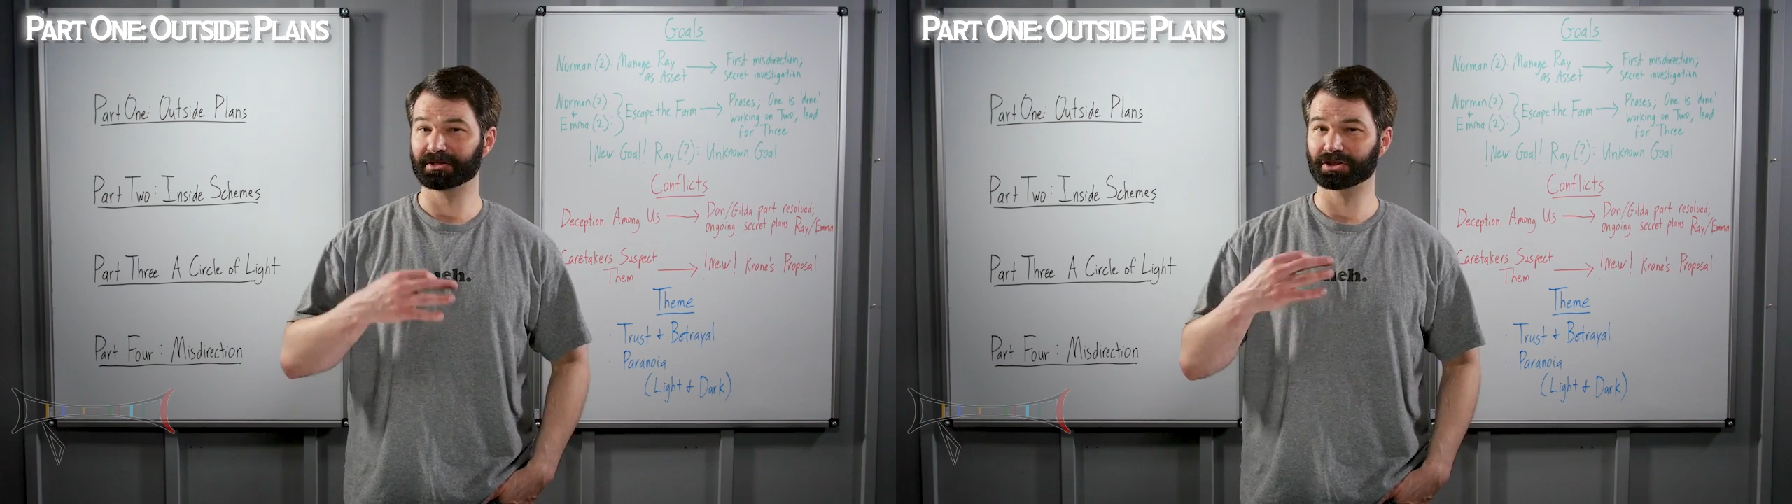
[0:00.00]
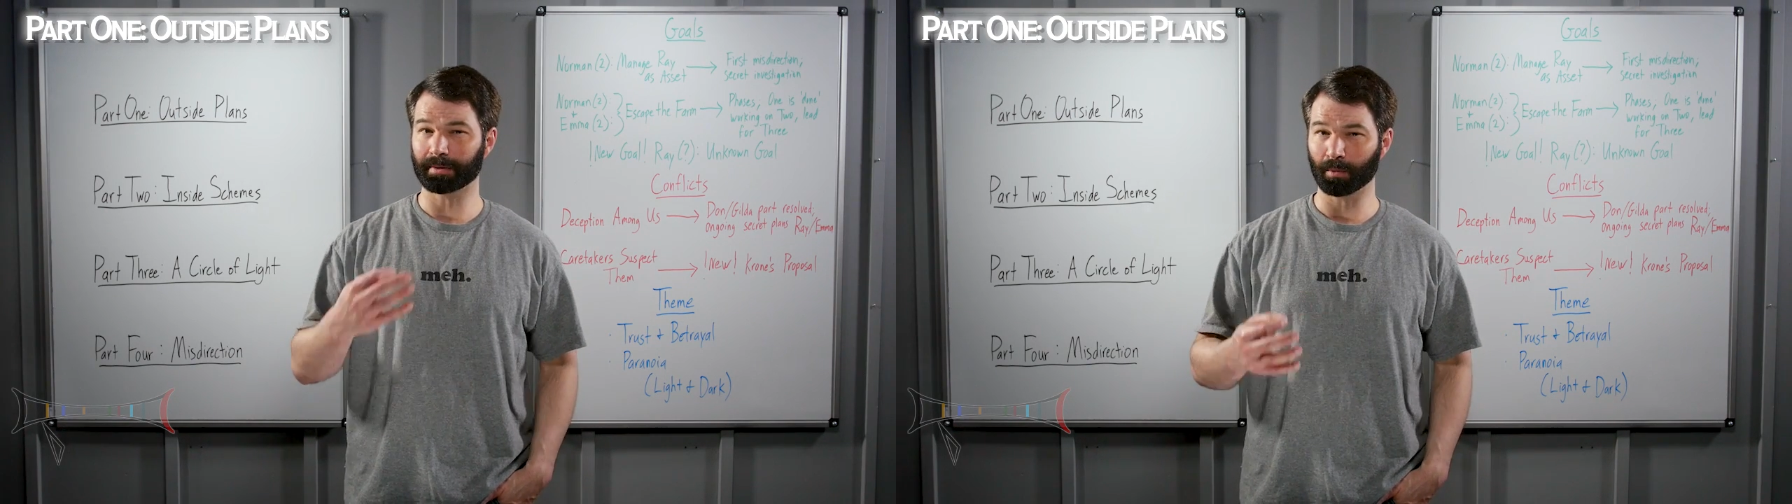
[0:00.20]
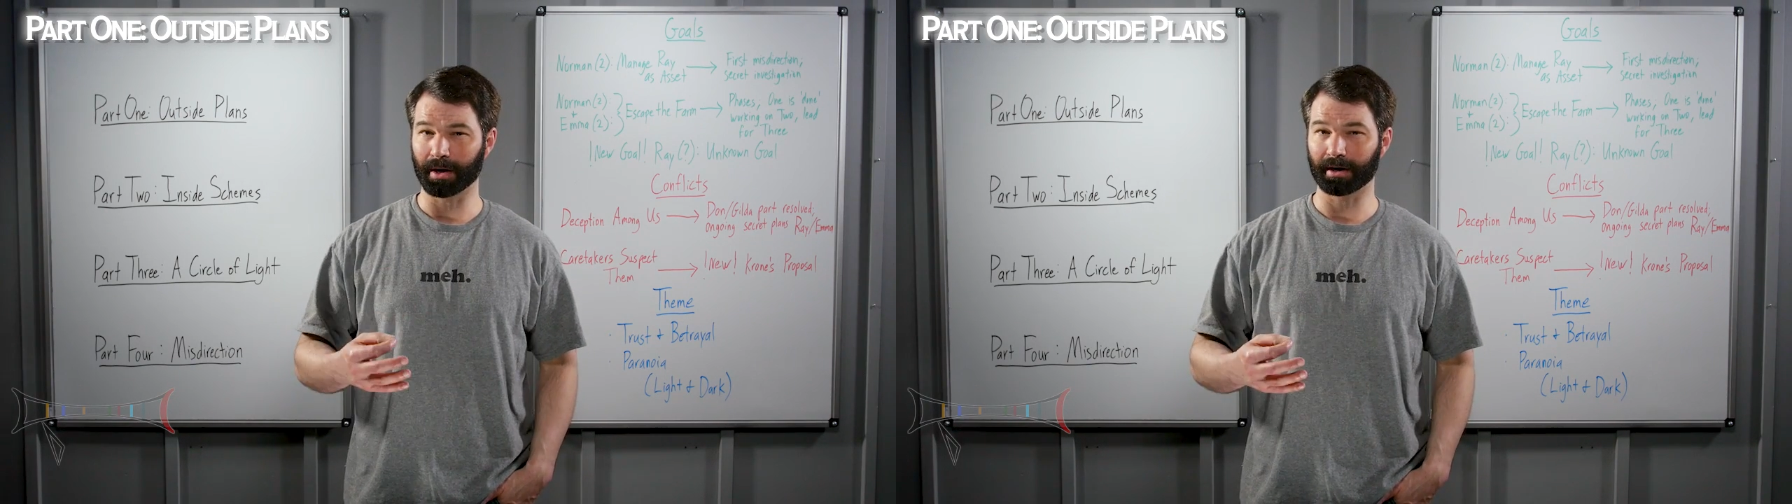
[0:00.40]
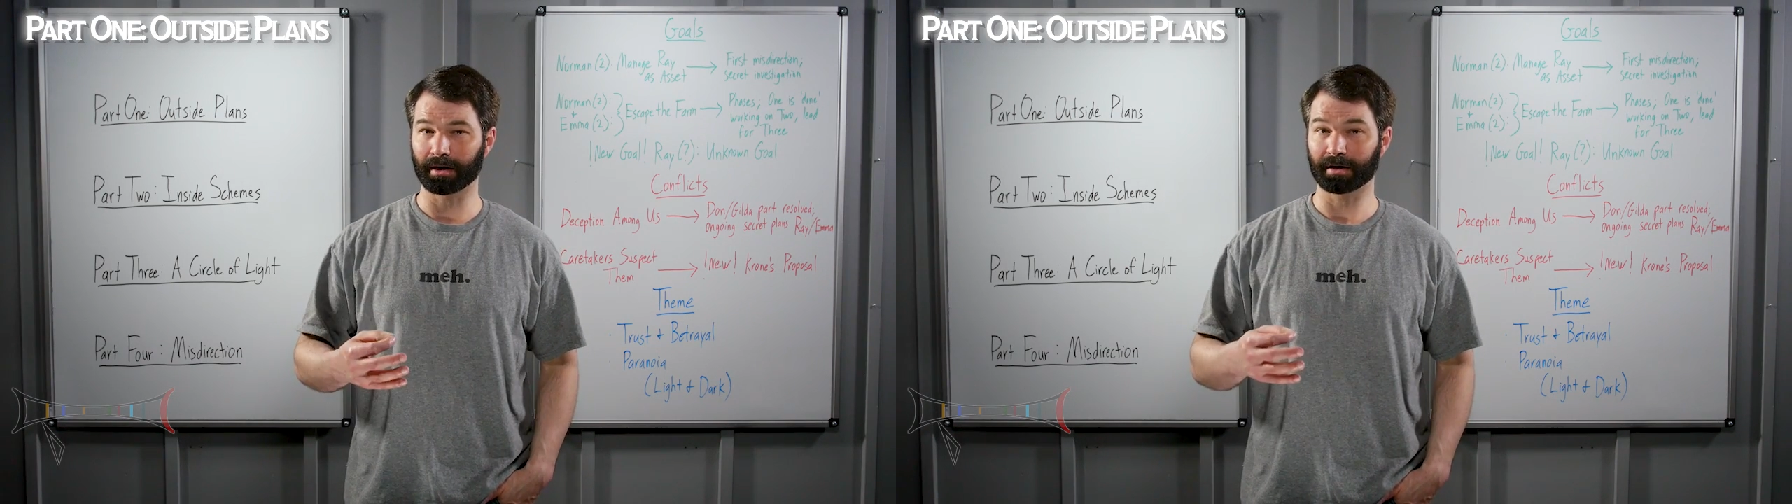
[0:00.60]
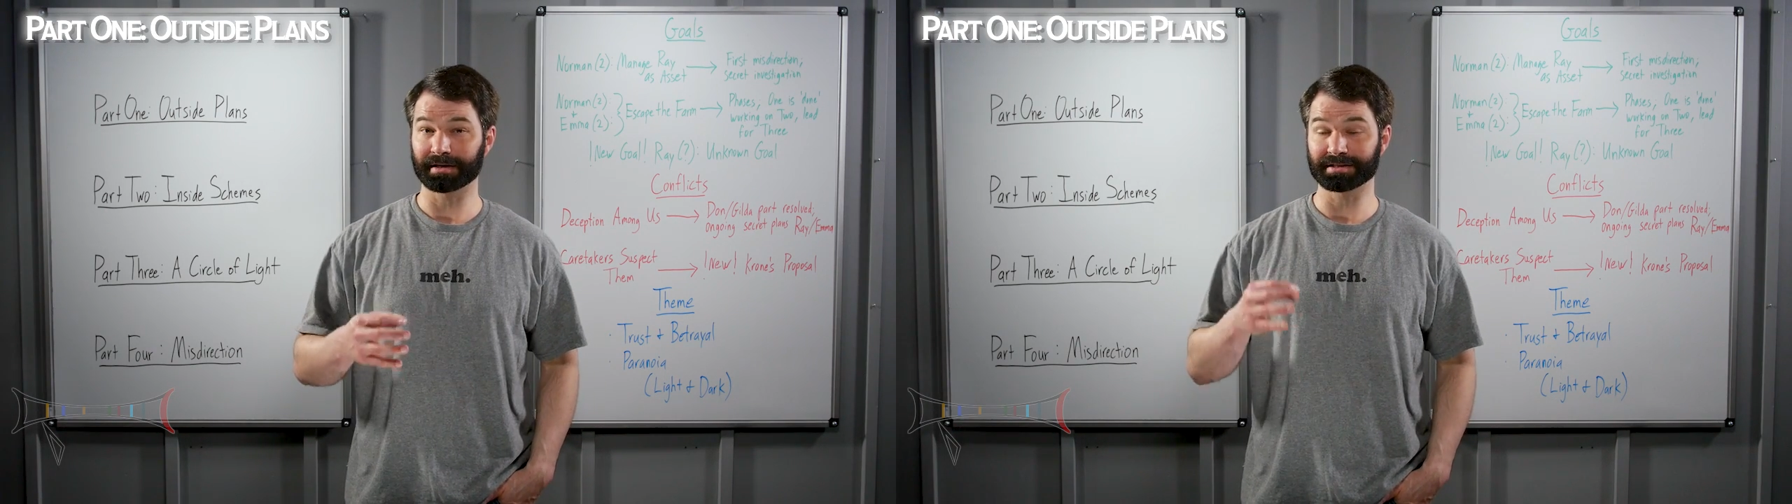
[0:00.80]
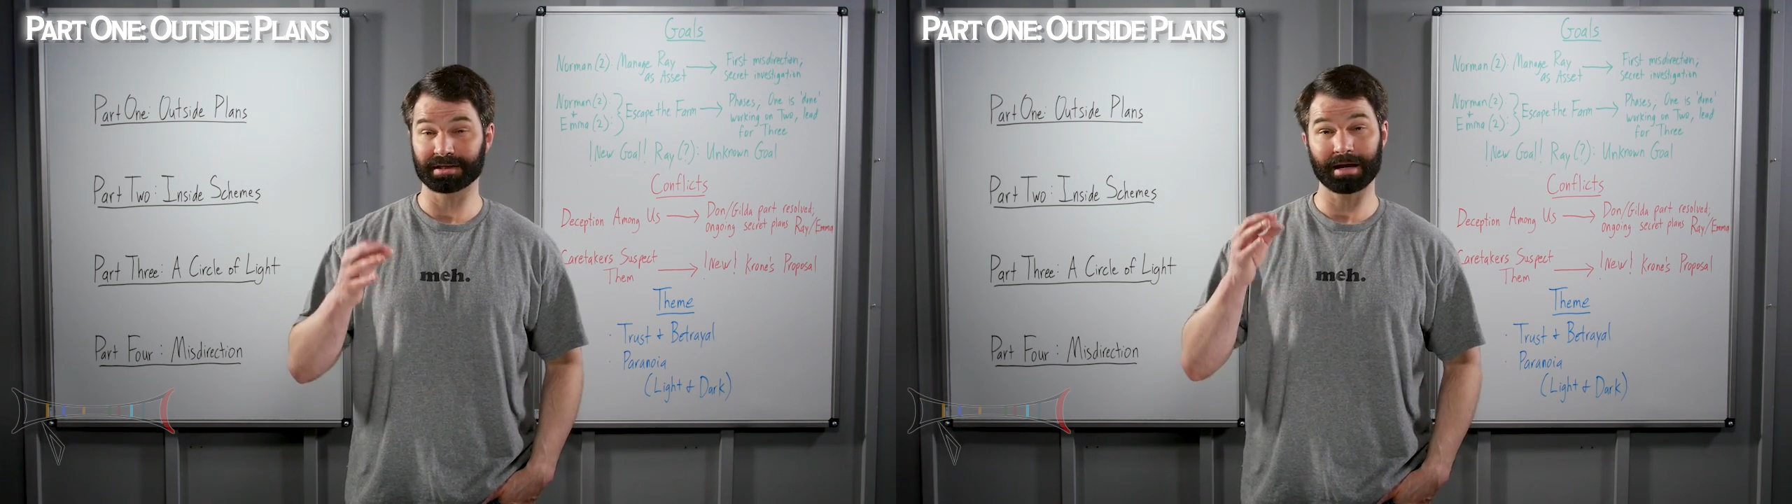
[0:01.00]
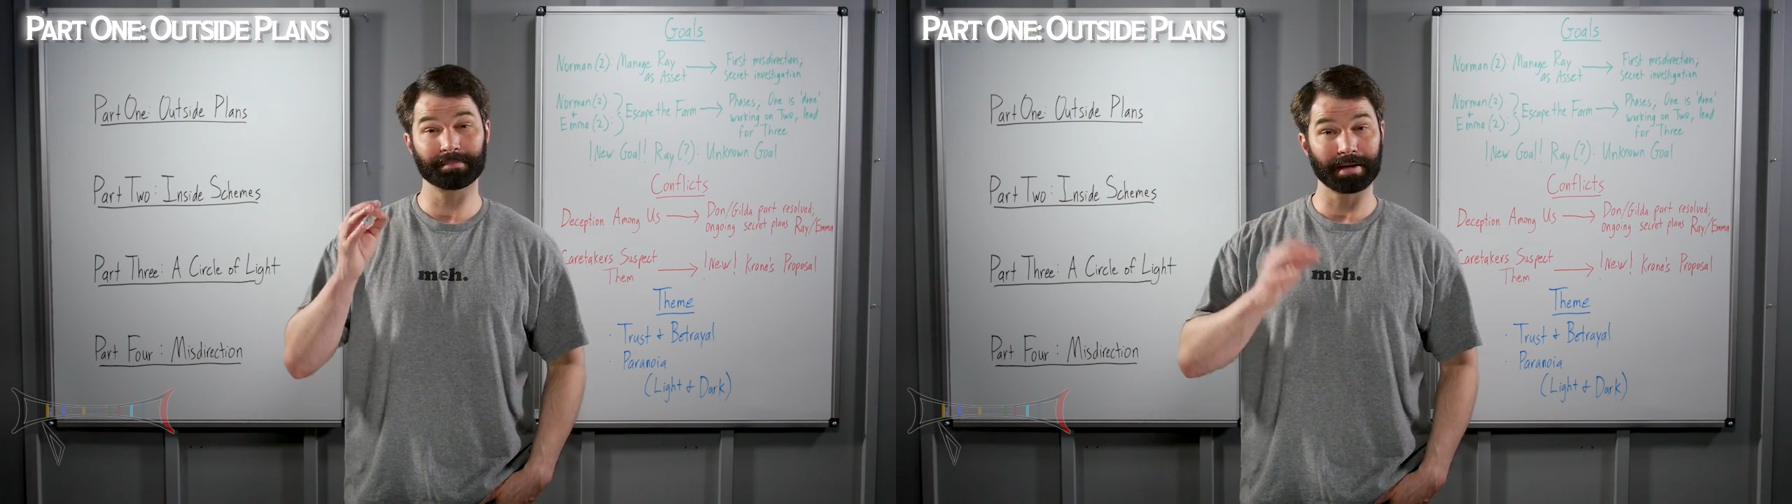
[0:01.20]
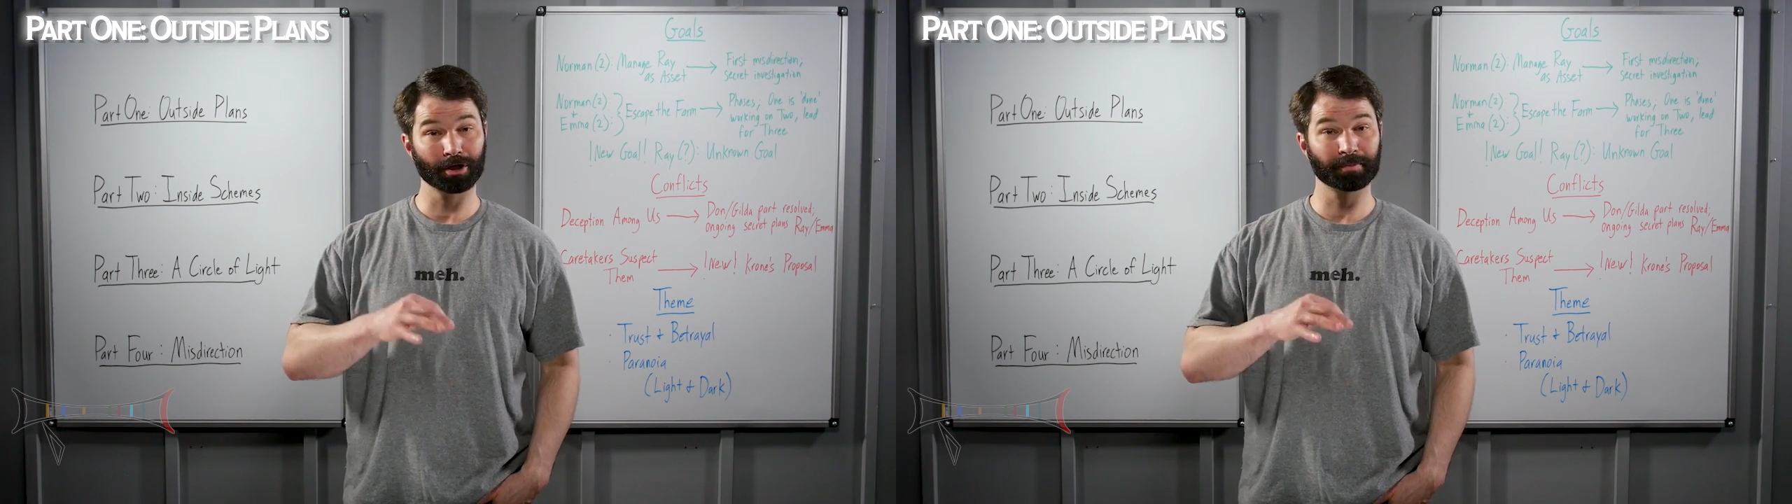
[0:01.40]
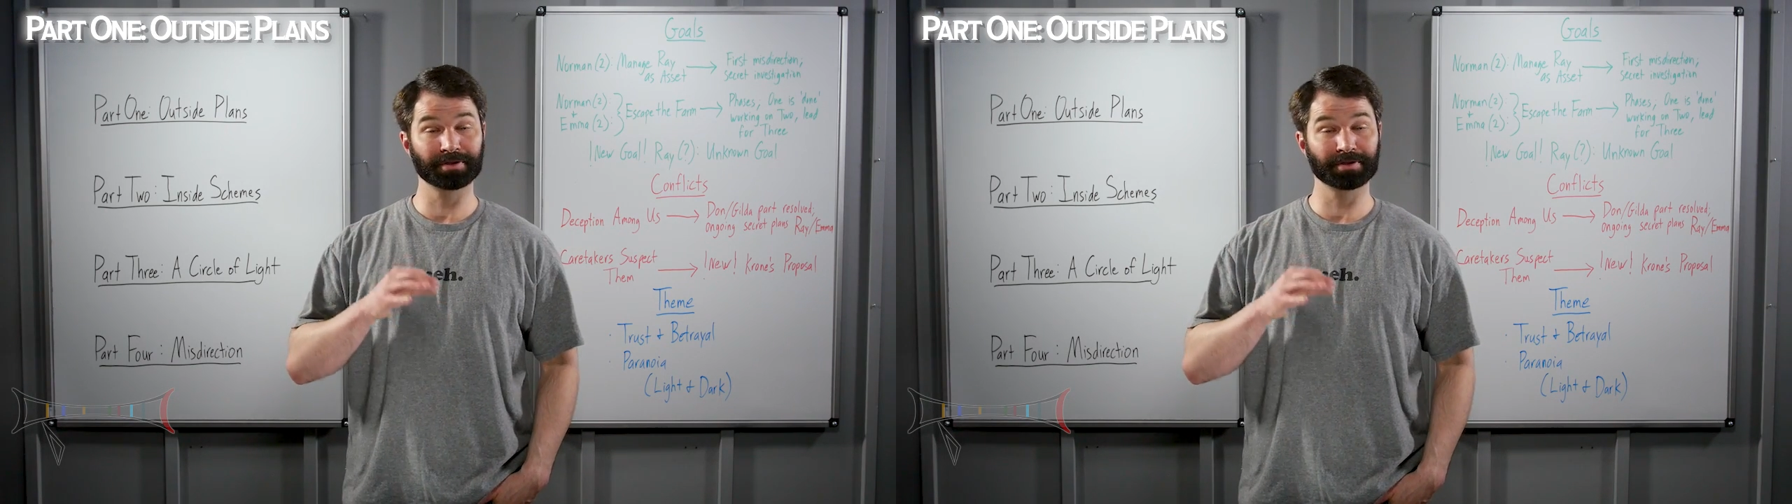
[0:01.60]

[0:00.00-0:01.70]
somewhere is in a better